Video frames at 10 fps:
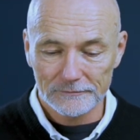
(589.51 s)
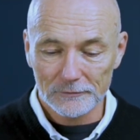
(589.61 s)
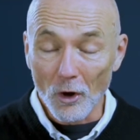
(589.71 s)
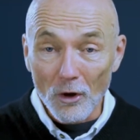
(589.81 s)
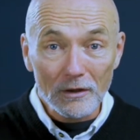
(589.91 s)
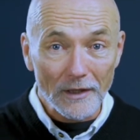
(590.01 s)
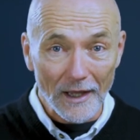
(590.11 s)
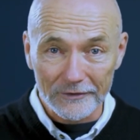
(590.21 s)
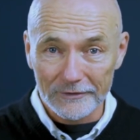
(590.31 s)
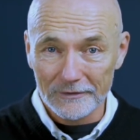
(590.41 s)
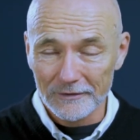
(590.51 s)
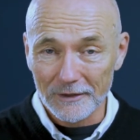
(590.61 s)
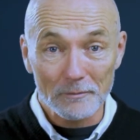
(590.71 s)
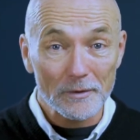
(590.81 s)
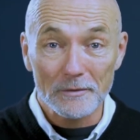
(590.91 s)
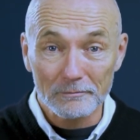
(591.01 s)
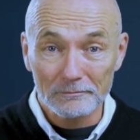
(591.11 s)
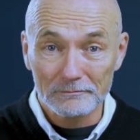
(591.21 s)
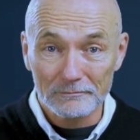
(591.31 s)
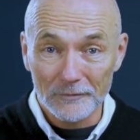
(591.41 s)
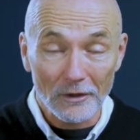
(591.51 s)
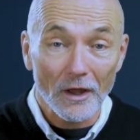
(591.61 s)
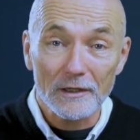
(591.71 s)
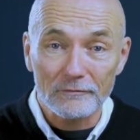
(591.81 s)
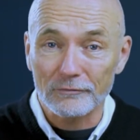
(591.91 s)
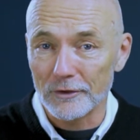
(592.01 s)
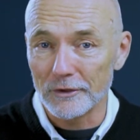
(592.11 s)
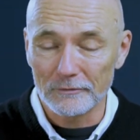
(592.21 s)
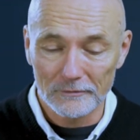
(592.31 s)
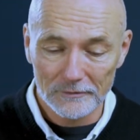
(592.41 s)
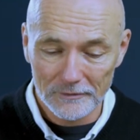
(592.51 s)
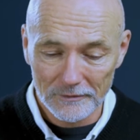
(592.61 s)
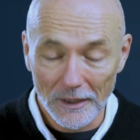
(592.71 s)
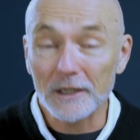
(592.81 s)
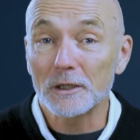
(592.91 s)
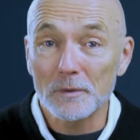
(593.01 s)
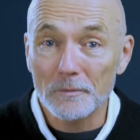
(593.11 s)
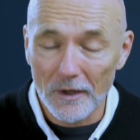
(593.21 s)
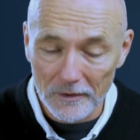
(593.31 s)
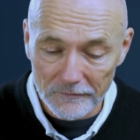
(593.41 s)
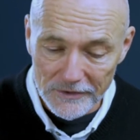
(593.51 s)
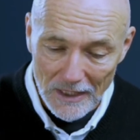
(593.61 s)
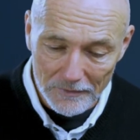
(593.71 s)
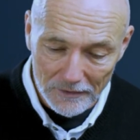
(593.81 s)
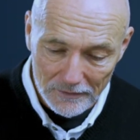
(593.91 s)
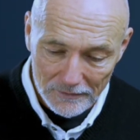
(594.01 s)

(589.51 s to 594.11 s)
all that can be delight for you and can be part of Sabbath.